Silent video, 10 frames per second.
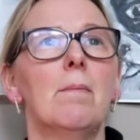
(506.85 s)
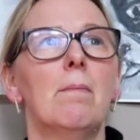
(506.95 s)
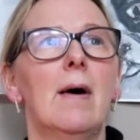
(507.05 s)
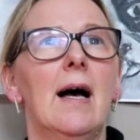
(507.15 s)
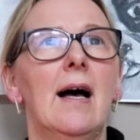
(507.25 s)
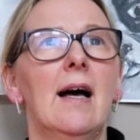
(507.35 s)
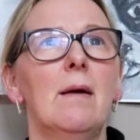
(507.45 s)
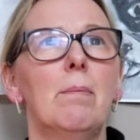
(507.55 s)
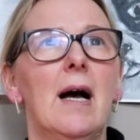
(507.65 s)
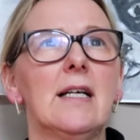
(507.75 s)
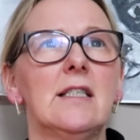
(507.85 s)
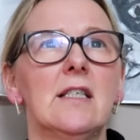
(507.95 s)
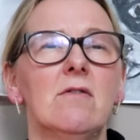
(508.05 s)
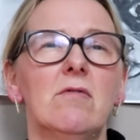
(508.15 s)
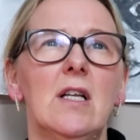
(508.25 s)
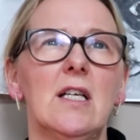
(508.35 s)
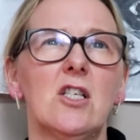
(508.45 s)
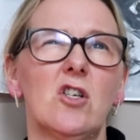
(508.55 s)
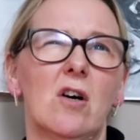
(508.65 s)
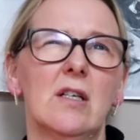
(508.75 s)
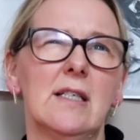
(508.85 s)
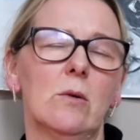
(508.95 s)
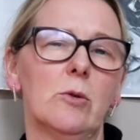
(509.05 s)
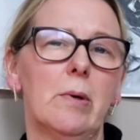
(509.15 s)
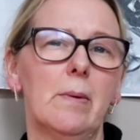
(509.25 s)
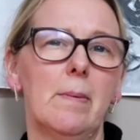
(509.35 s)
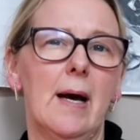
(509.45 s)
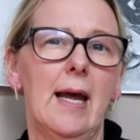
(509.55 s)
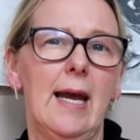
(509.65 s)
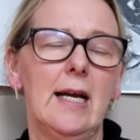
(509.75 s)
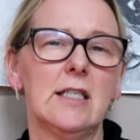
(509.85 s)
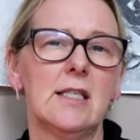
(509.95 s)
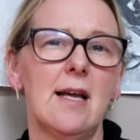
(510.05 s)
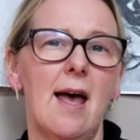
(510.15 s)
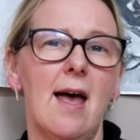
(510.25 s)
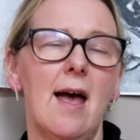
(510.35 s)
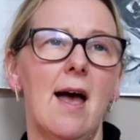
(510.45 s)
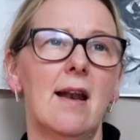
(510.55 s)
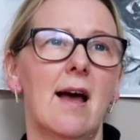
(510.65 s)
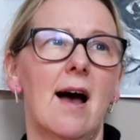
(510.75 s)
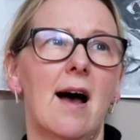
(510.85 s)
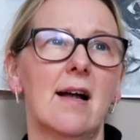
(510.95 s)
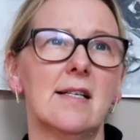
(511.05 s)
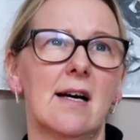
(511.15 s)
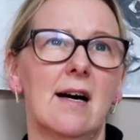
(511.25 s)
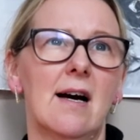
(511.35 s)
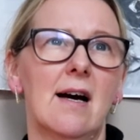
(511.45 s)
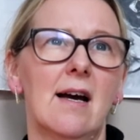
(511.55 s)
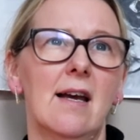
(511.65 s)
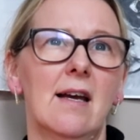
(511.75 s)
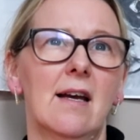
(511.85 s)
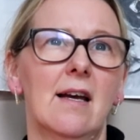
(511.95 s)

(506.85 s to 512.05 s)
My passion didn't really start until I was probably about age 10, and I